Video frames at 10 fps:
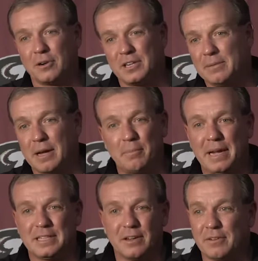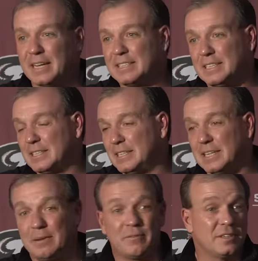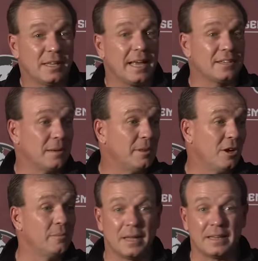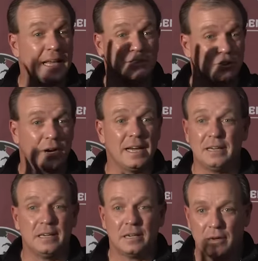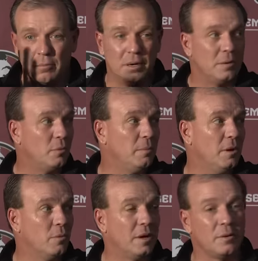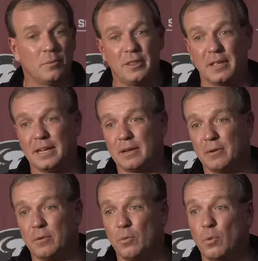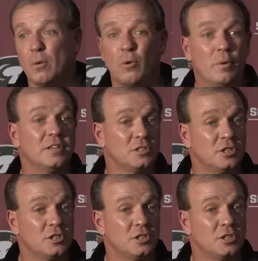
our team not based off an SEC team. If it's like some of them, that's great. But we build one that we think what will win us a